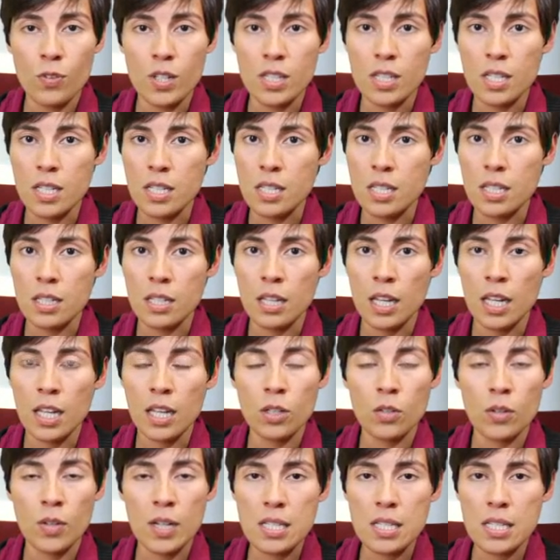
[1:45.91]
It doesn't
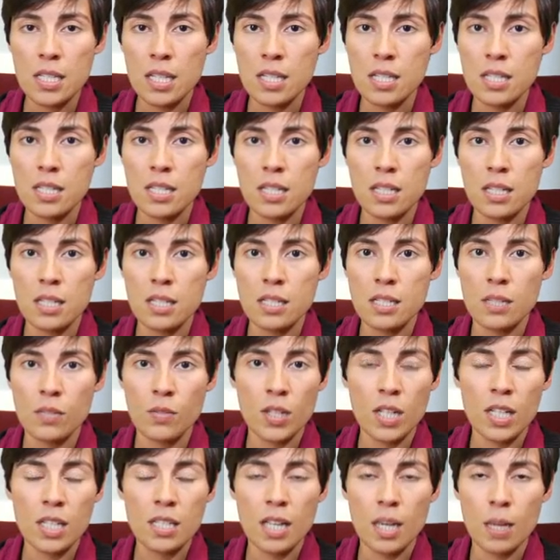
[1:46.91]
increase the incidence
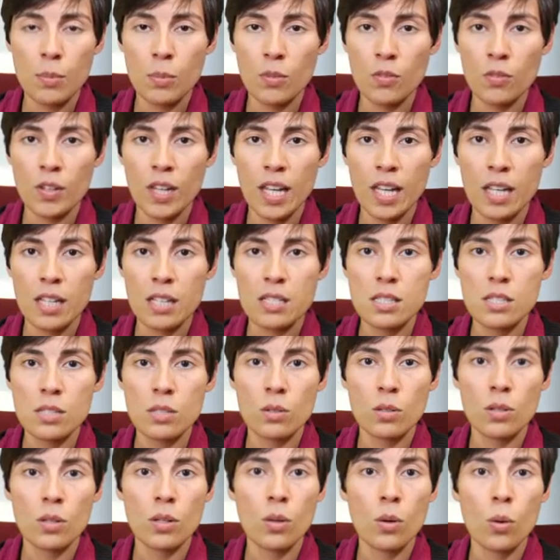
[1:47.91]
of any type of
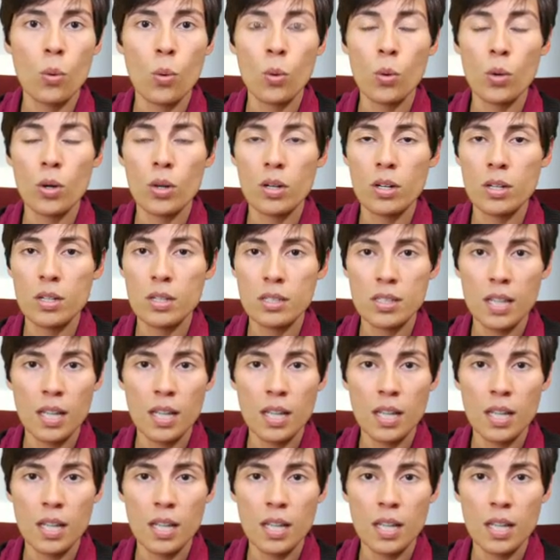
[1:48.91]
cancer or